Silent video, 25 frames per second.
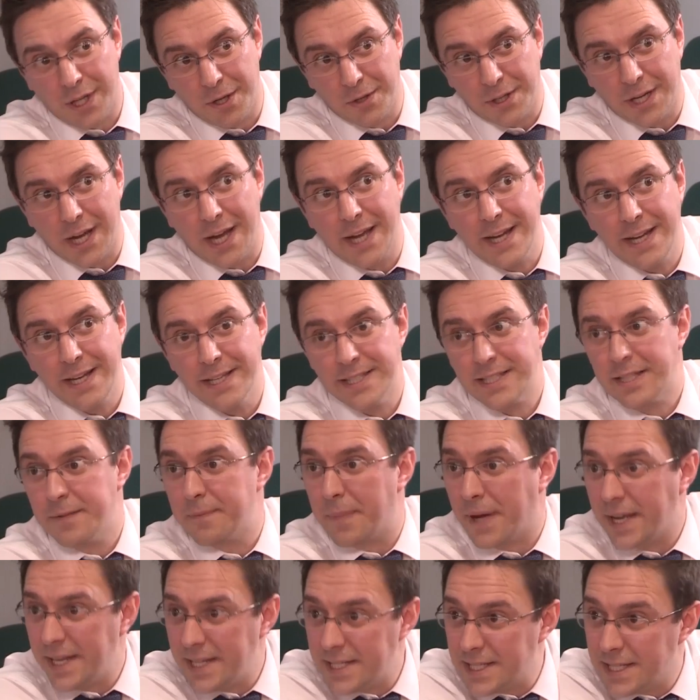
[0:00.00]
okay, here's the
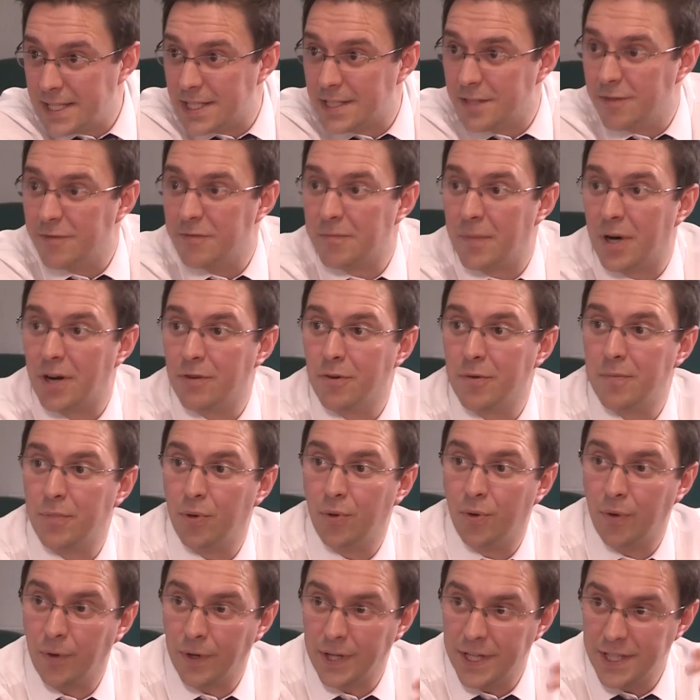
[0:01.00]
basis of my
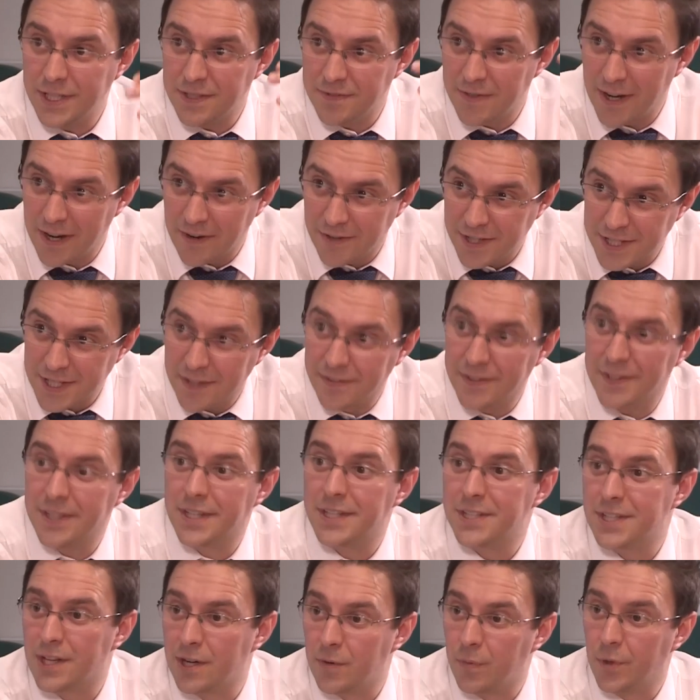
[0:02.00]
report, here's various other
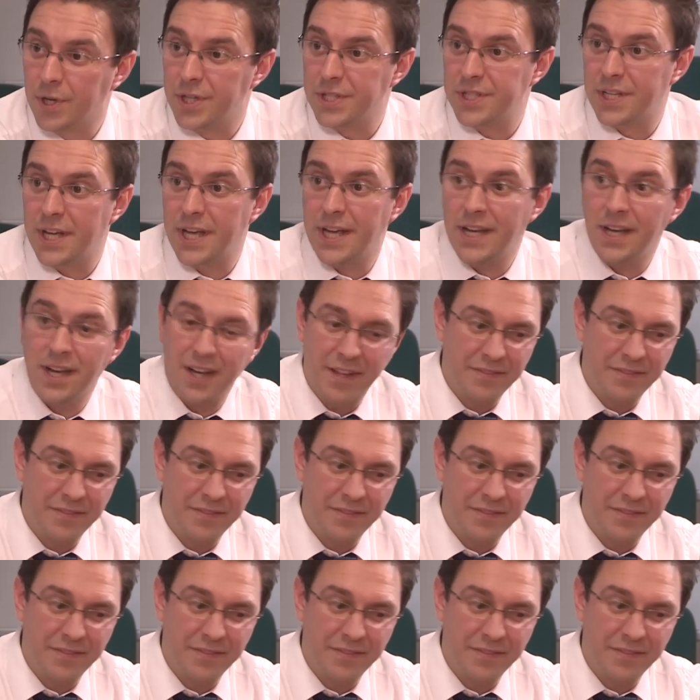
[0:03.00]
things that I want to say.